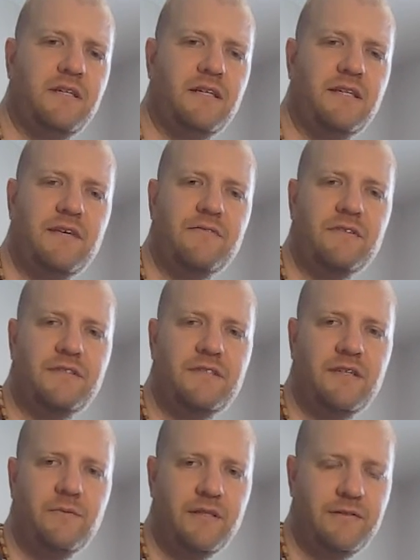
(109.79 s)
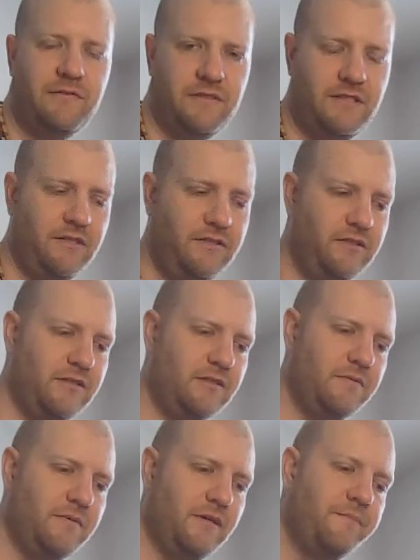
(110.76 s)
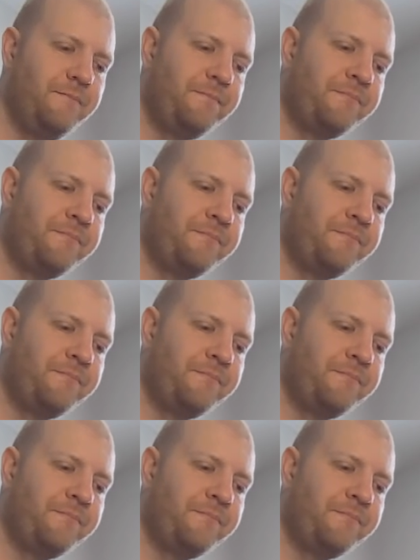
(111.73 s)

and it never did when he was teaching it to me.